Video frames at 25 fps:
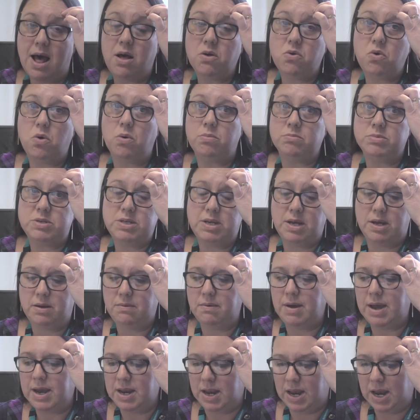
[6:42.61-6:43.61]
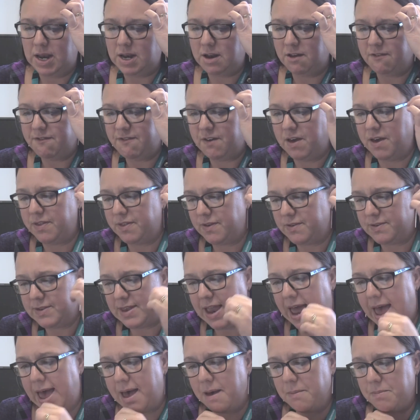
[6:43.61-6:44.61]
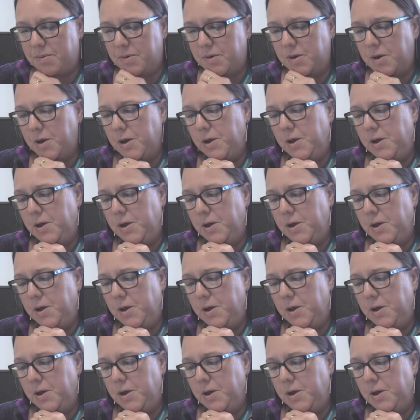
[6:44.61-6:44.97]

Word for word: I'll come to in, in a further step.